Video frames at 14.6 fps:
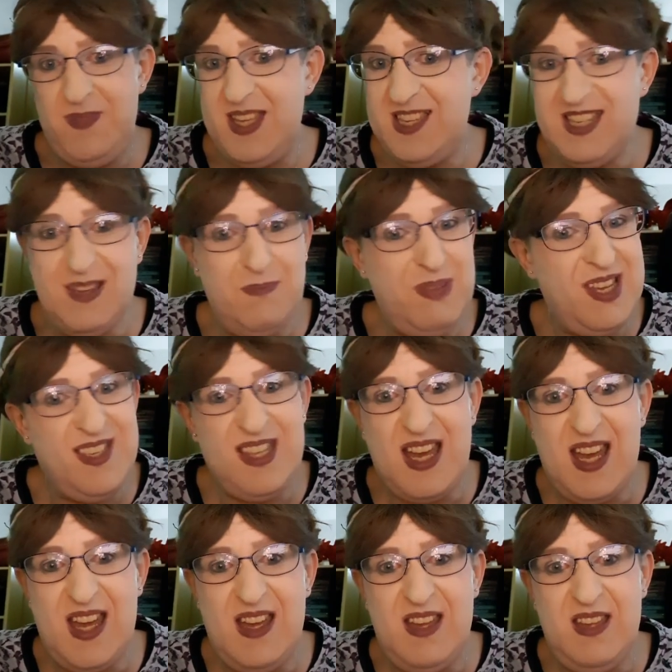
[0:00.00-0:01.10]
Simple as
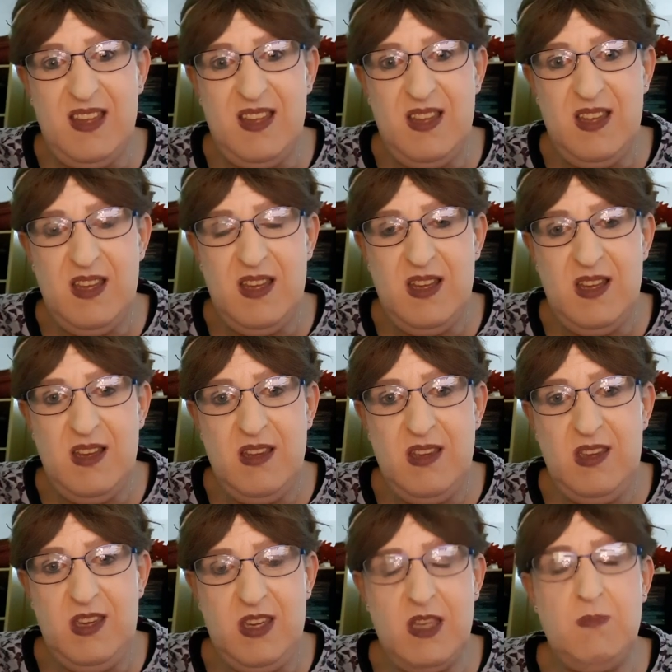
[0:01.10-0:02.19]
that.
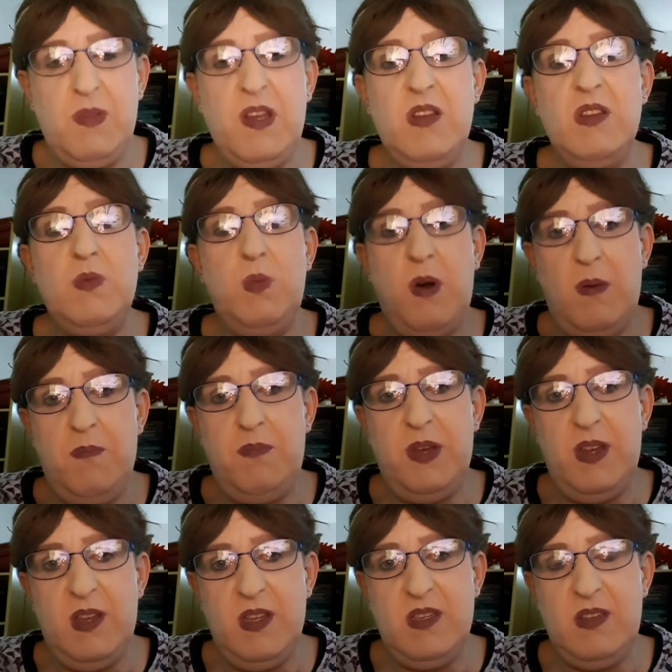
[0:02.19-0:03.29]
Just because one
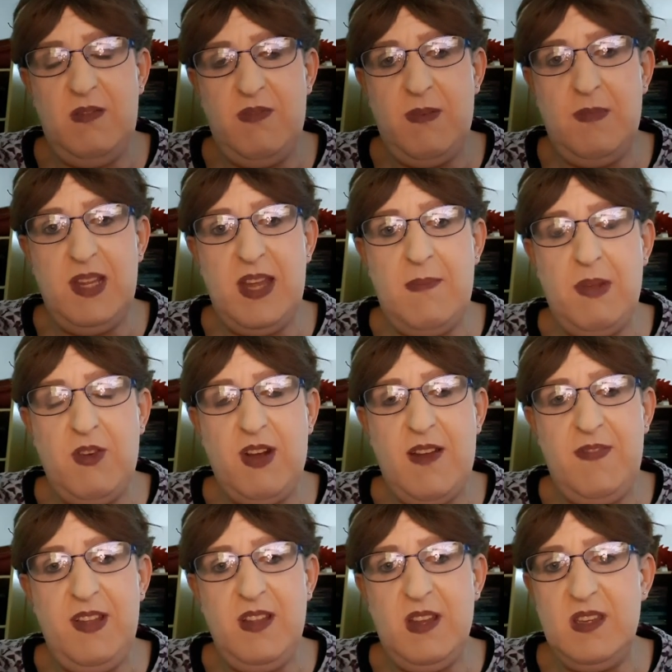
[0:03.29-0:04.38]
person from a
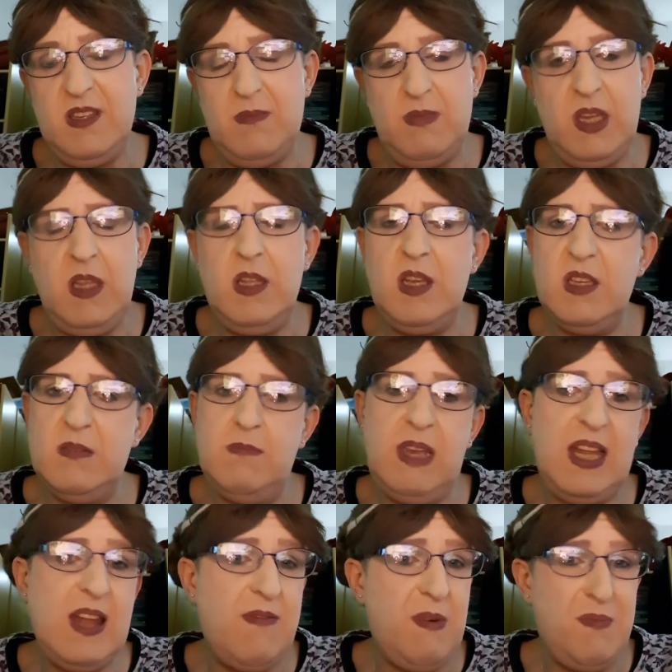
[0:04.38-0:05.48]
demographic does something doesn't
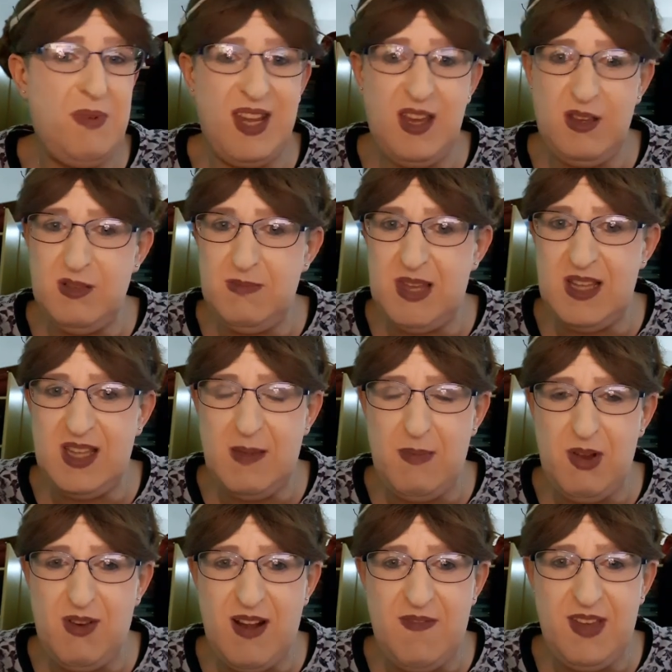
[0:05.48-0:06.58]
mean everybody else from that
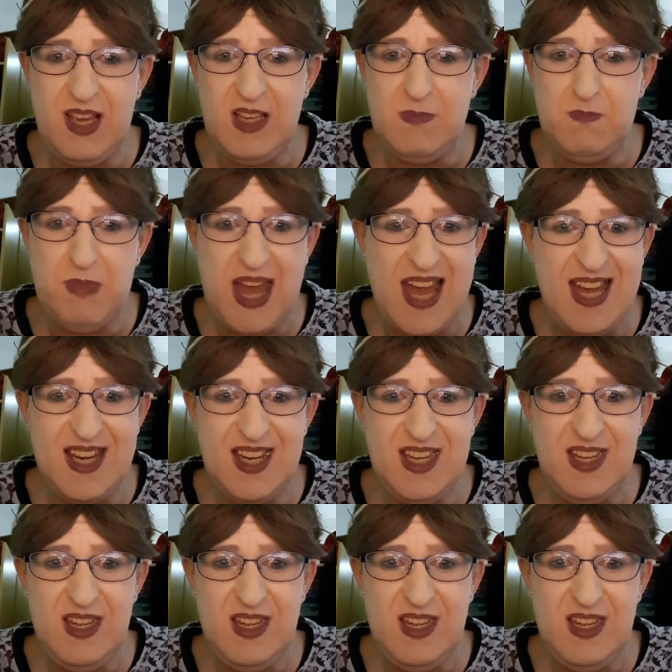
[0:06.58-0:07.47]
demographic is bad.